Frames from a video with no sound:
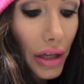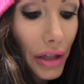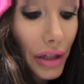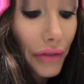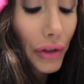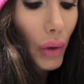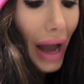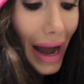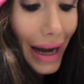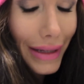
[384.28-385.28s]
and if you
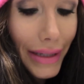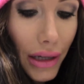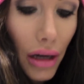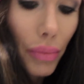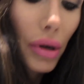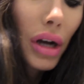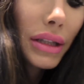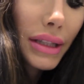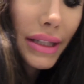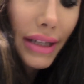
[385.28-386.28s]
act
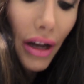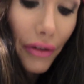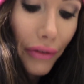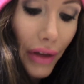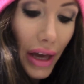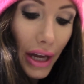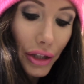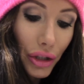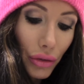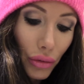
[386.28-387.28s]
upon stuff
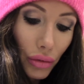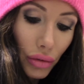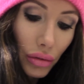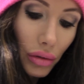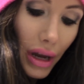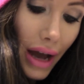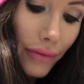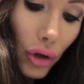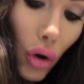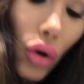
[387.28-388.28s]
and you have
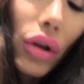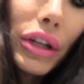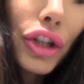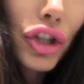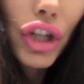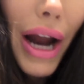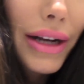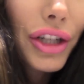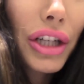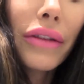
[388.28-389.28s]
a goal and a
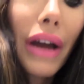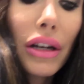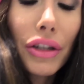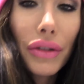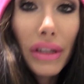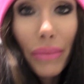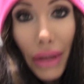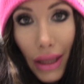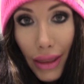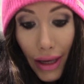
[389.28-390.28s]
strategy of how to do
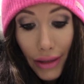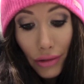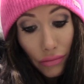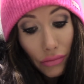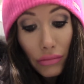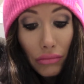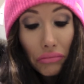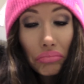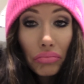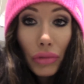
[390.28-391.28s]
something, then
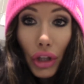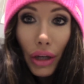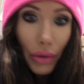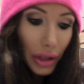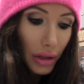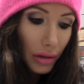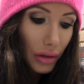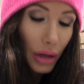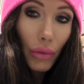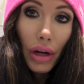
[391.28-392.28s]
you get what you, you
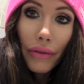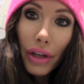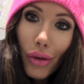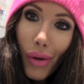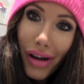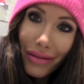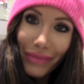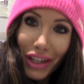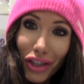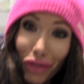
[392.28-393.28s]
get whatever you want
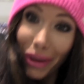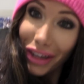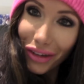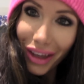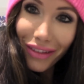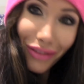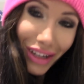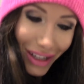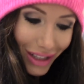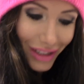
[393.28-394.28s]
because you make your life
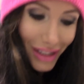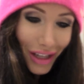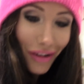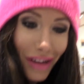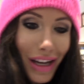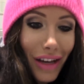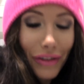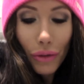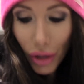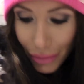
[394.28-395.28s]
what it is. So
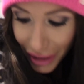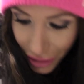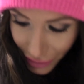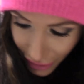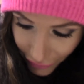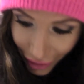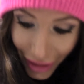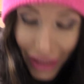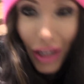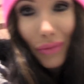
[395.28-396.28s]
you want to make your life
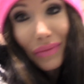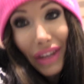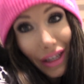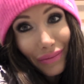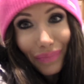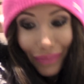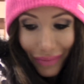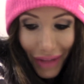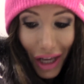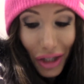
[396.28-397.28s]
awesome, then
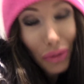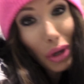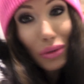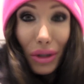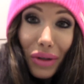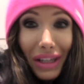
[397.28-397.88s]
you go do